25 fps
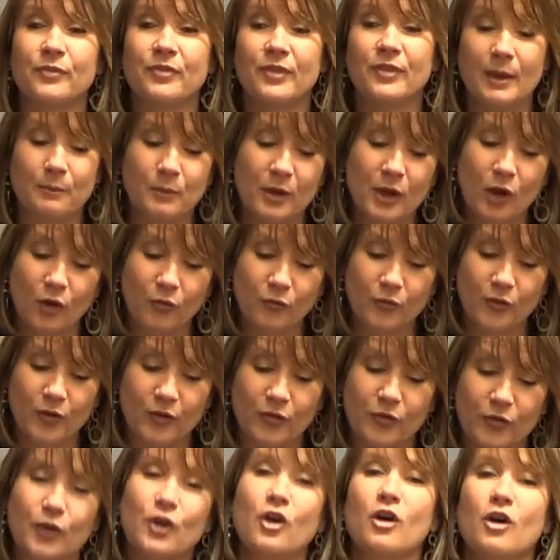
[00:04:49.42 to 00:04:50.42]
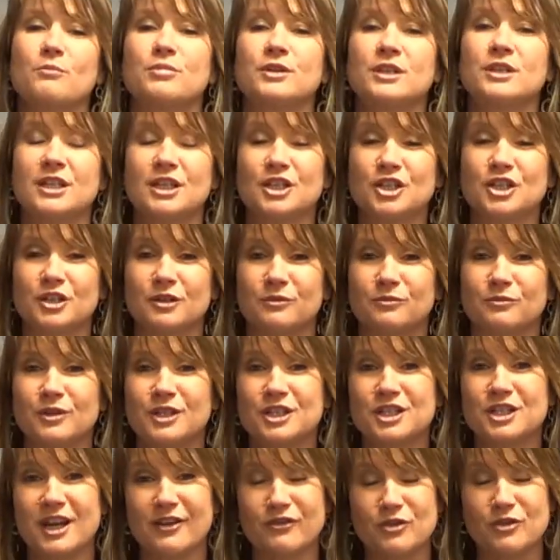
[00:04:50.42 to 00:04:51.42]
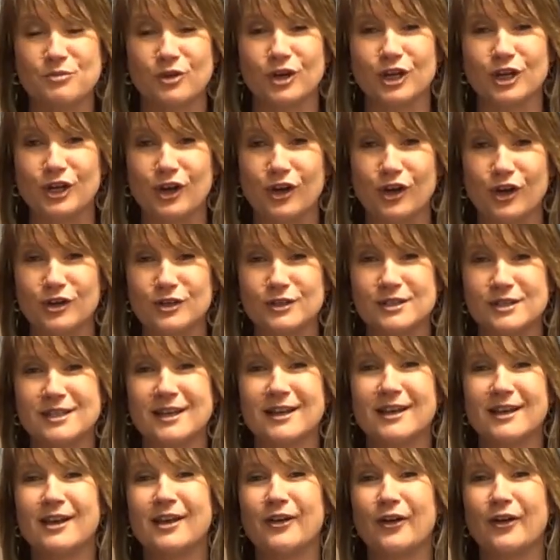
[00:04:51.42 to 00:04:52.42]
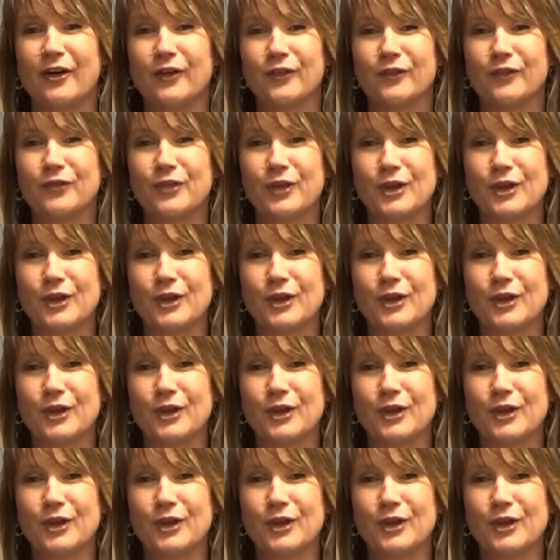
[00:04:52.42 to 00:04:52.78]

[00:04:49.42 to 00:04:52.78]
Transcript: then we offer the competition, which everybody knows of,